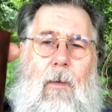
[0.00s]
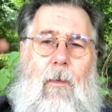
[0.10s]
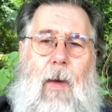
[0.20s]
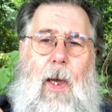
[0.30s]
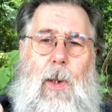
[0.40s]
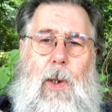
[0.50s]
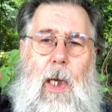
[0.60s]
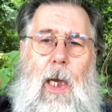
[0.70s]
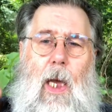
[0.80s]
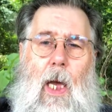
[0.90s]

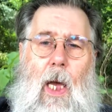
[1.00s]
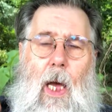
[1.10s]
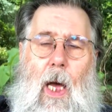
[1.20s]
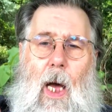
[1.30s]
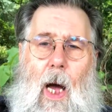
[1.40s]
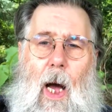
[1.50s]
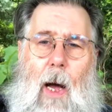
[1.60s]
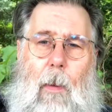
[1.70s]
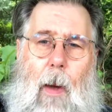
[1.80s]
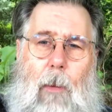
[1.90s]
fancy.
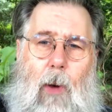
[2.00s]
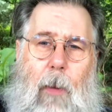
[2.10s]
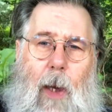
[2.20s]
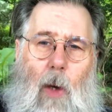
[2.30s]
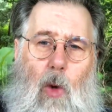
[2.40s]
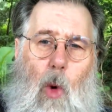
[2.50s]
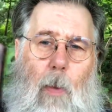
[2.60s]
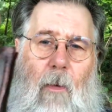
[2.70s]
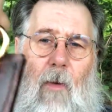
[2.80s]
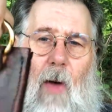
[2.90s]
I'm going to make a loop
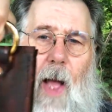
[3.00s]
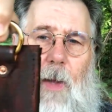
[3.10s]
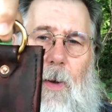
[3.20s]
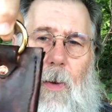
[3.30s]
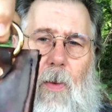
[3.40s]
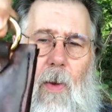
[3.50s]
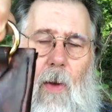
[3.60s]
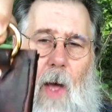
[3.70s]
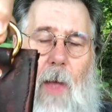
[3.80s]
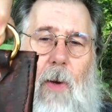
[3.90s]
of leather
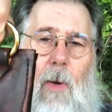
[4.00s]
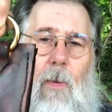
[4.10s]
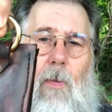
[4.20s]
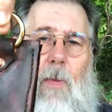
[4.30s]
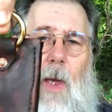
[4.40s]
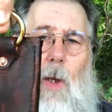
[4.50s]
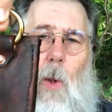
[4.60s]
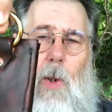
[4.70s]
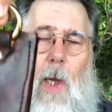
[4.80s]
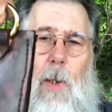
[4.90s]
that
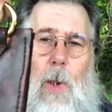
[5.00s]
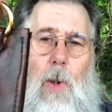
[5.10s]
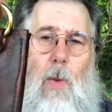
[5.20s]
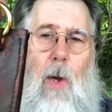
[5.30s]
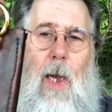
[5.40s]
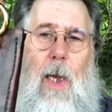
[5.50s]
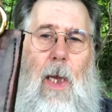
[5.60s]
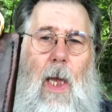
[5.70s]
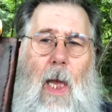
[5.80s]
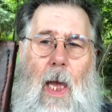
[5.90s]
goes on this
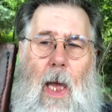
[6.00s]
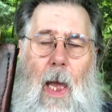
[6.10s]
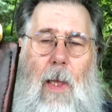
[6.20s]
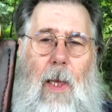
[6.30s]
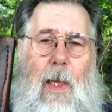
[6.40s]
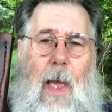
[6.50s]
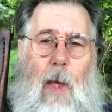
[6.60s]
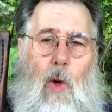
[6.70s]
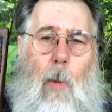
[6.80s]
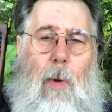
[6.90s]
ring, and then that
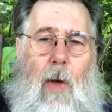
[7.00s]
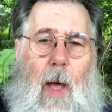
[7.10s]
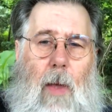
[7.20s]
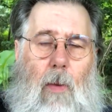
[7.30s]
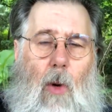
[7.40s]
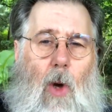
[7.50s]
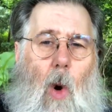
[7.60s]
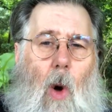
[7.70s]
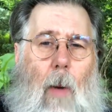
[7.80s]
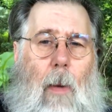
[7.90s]
loop of leather will
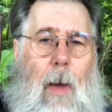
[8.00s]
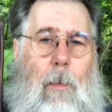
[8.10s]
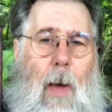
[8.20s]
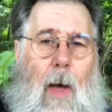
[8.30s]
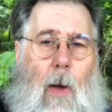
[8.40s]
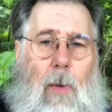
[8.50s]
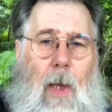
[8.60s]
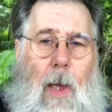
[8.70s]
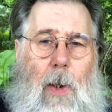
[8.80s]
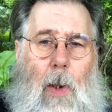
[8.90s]
go on my belt,
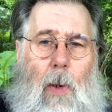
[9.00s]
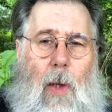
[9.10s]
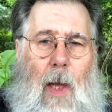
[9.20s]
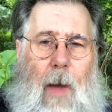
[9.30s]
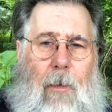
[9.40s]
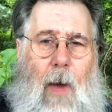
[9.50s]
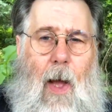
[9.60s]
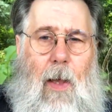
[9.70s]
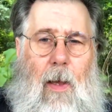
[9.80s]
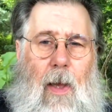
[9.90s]
and so the knife
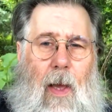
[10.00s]
kind of